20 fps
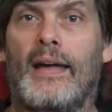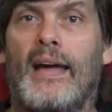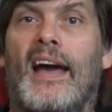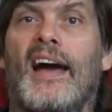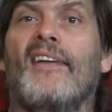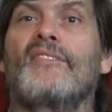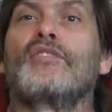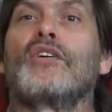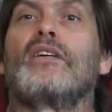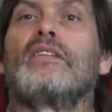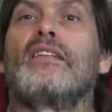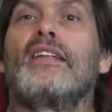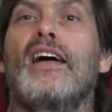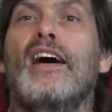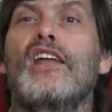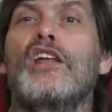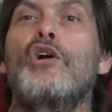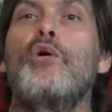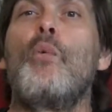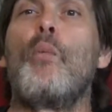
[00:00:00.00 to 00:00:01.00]
after a
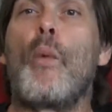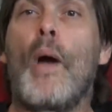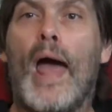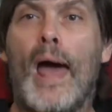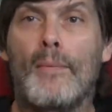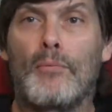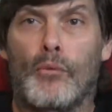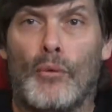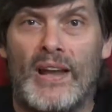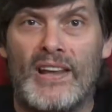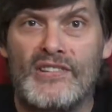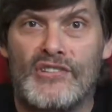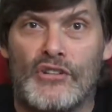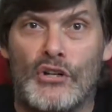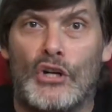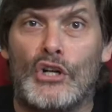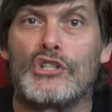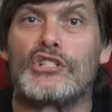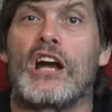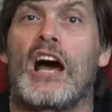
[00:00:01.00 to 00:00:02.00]
little web
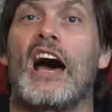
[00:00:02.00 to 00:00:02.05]
research,